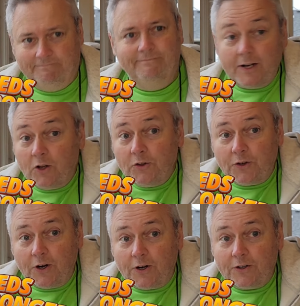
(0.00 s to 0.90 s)
It all
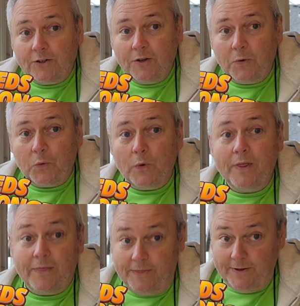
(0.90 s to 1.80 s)
starts
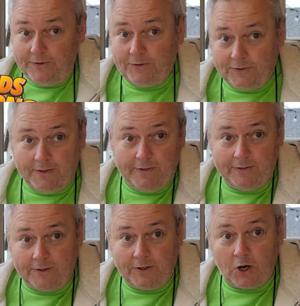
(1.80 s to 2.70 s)
with this
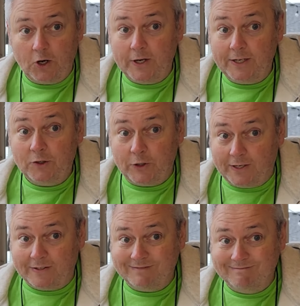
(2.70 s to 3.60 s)
gardening trick.